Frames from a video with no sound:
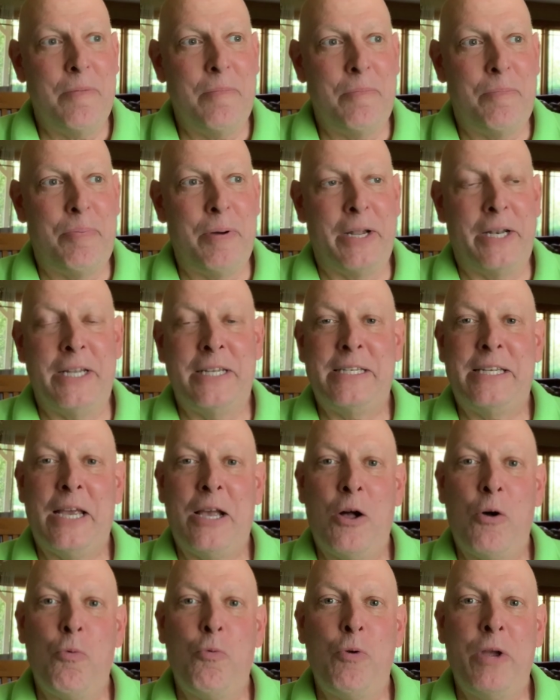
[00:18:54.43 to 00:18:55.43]
But
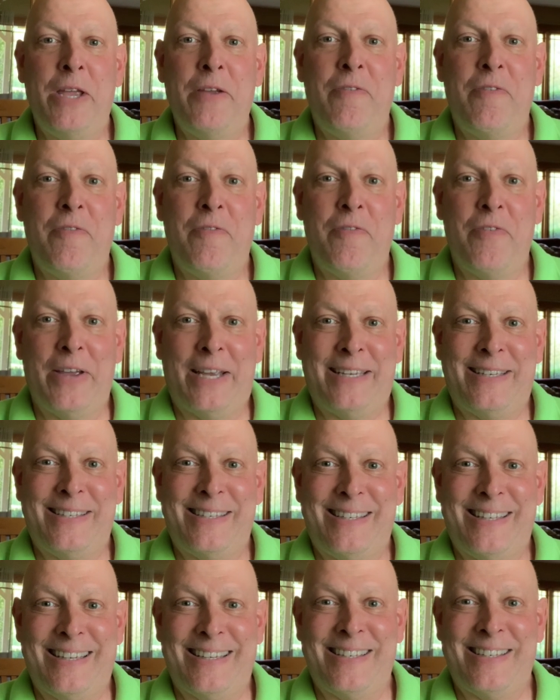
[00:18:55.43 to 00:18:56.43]
until we fix
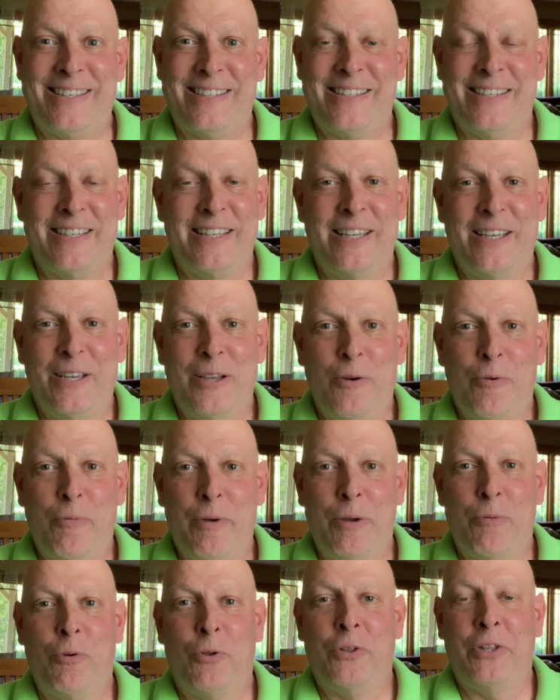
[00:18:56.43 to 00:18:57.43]
this,
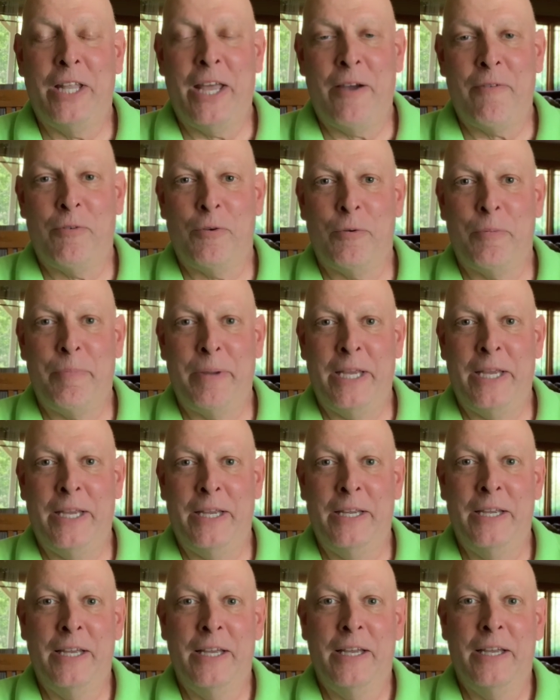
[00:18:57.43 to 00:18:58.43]
we will never
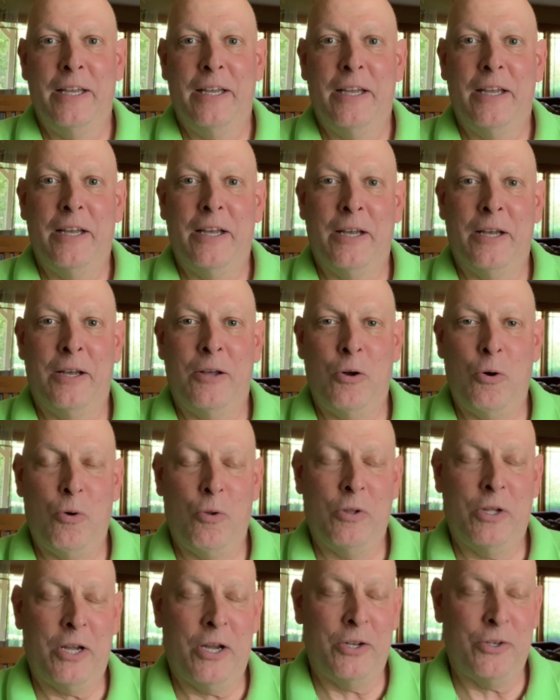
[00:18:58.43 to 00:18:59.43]
be a
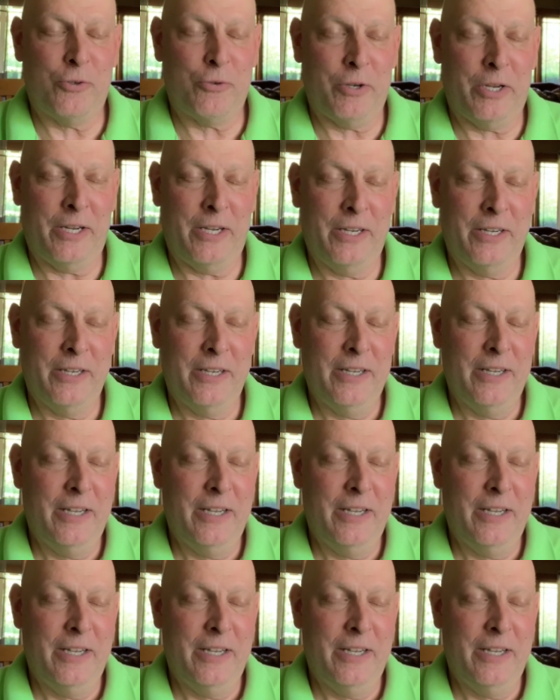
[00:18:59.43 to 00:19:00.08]
whole country.